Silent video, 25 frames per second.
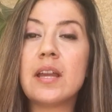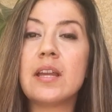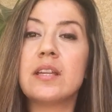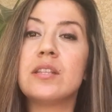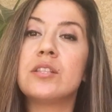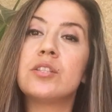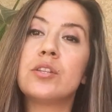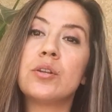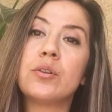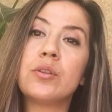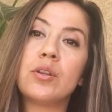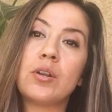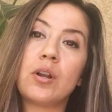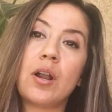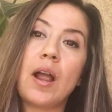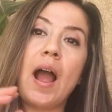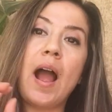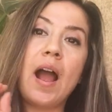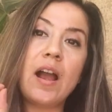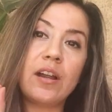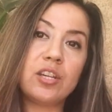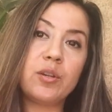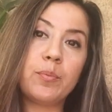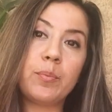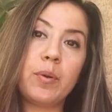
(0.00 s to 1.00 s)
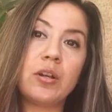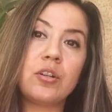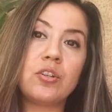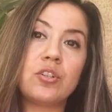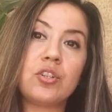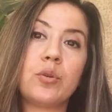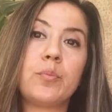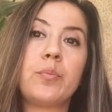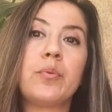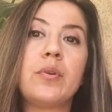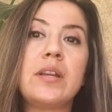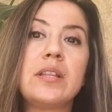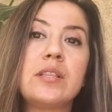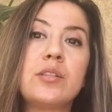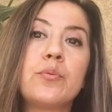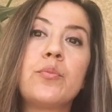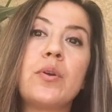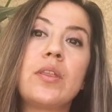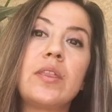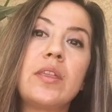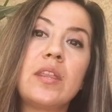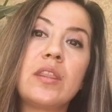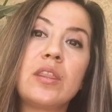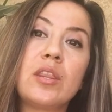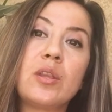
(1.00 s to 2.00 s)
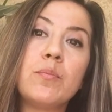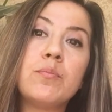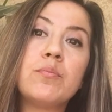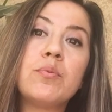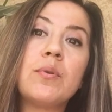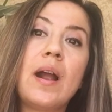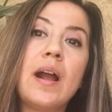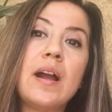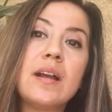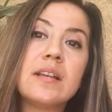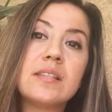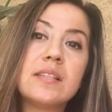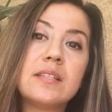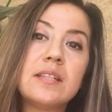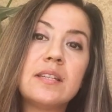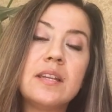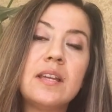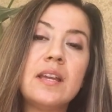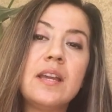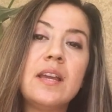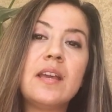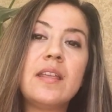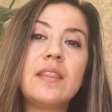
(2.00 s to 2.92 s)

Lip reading: and so they're acupuncture points within the breast